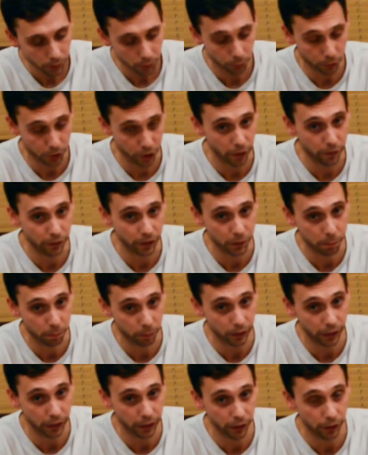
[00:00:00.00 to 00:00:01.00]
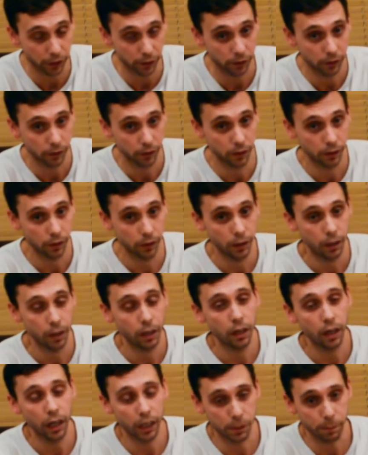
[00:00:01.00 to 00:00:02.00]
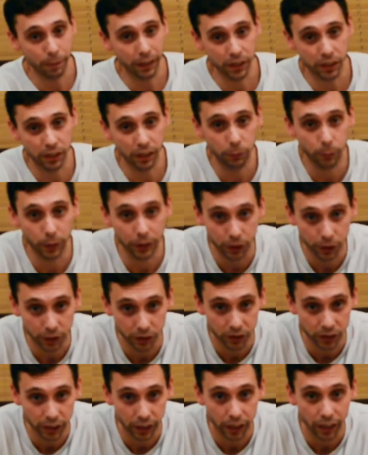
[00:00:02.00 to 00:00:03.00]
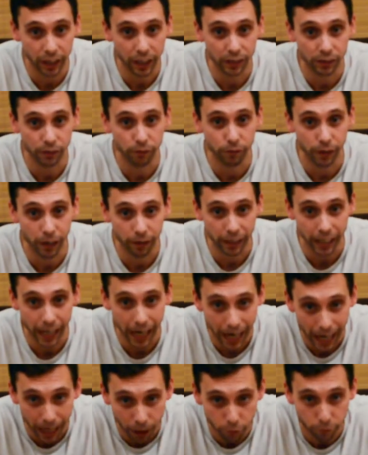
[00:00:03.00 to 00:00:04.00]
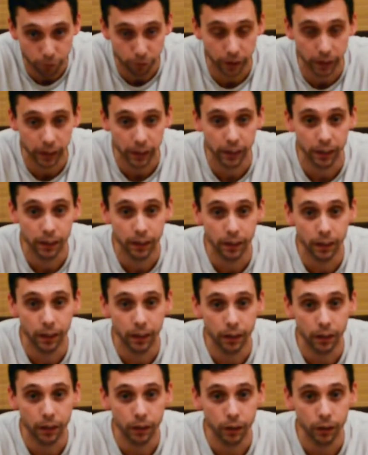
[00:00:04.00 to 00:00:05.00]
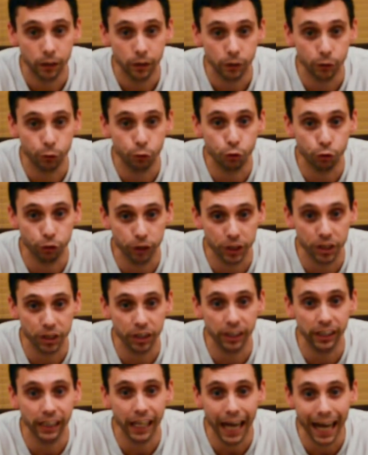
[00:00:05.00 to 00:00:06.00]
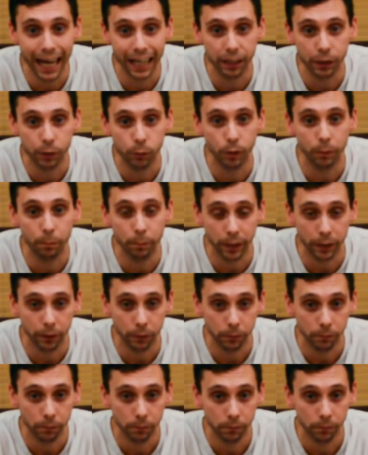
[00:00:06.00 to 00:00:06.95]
which I think is pretty good, especially when you consider it's a very healthy, nutritionally adequate meal.